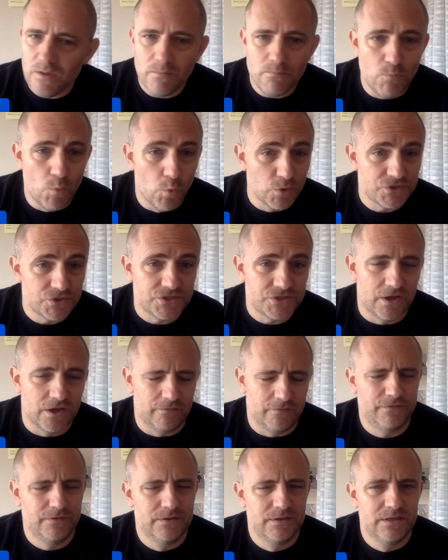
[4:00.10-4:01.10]
more
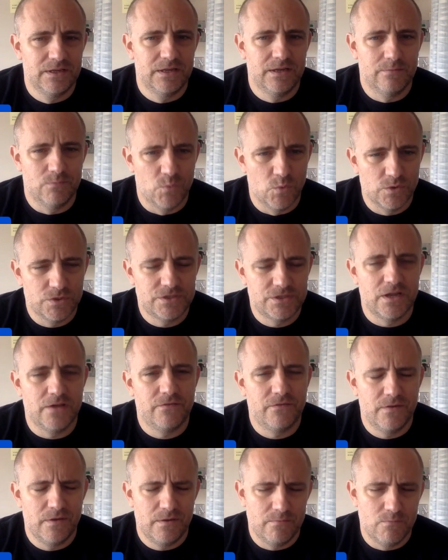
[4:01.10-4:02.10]
stuff
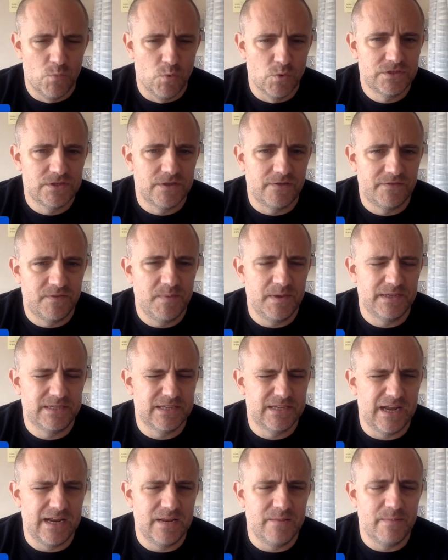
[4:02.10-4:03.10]
to be
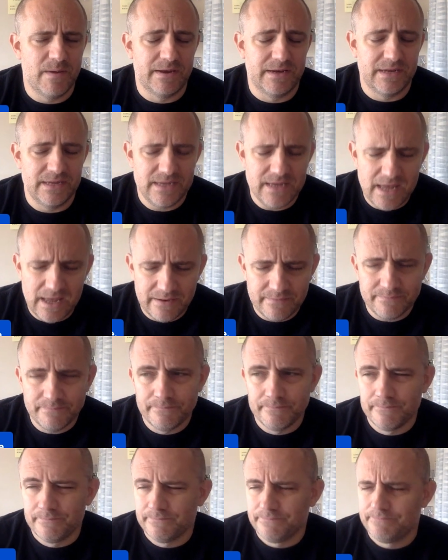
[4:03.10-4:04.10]
excited about. And again,
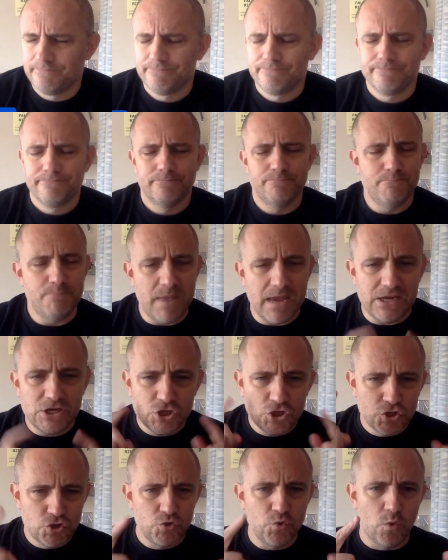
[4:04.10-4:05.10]
make
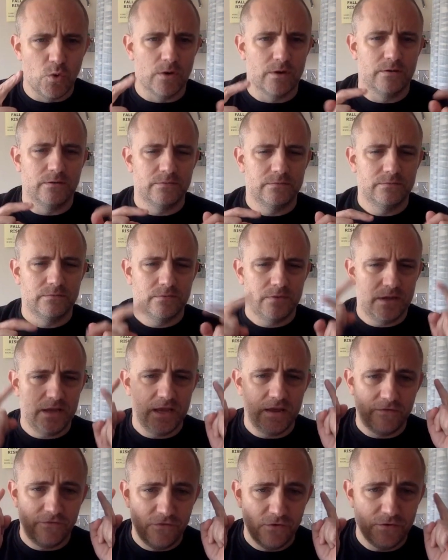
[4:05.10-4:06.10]
sure
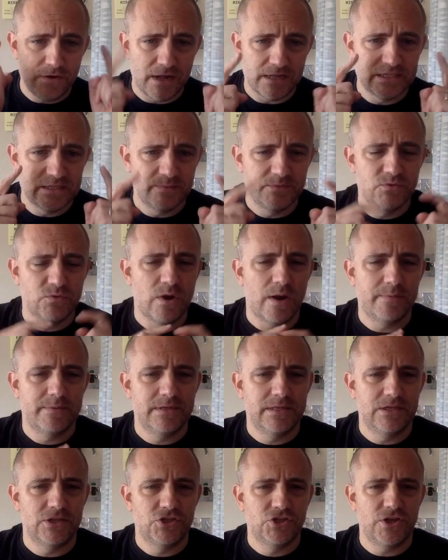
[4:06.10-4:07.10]
if you're not subscribed to
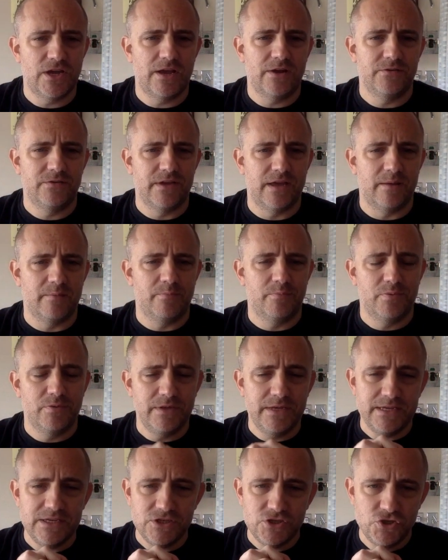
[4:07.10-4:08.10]
this channel yet,
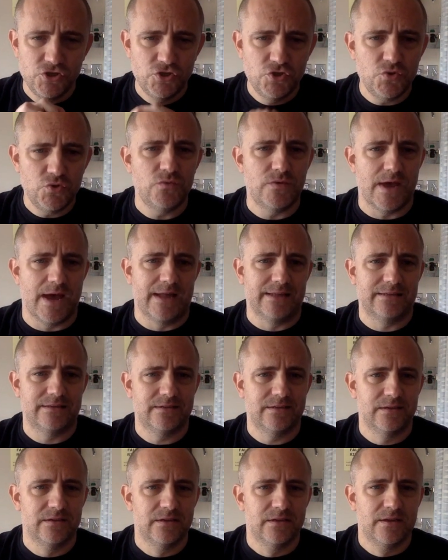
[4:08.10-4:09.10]
please do that.
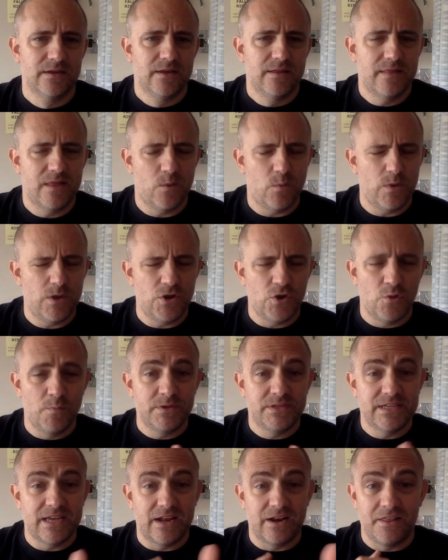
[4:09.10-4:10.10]
That way you don't
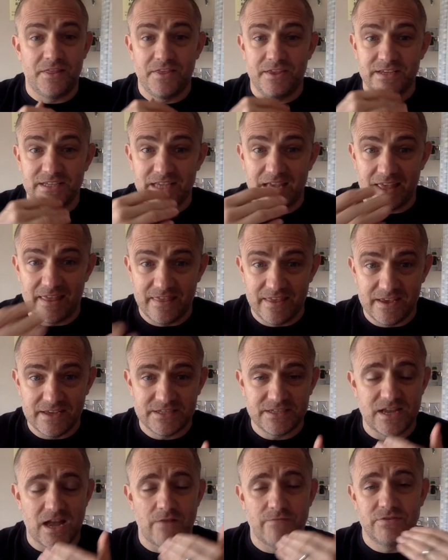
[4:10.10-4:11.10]
miss out on things like
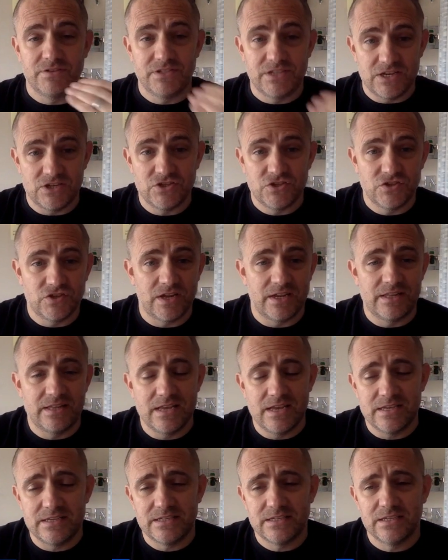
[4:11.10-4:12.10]
this, conversations like
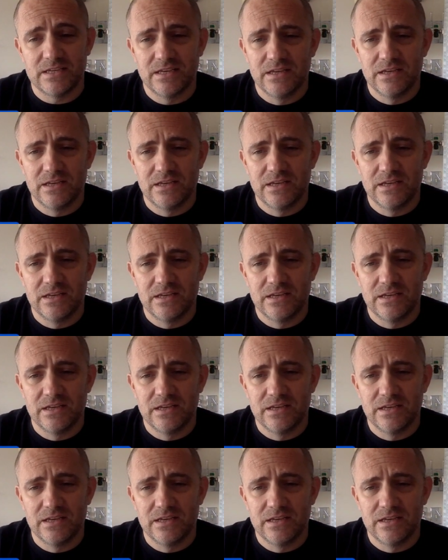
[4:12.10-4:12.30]
this,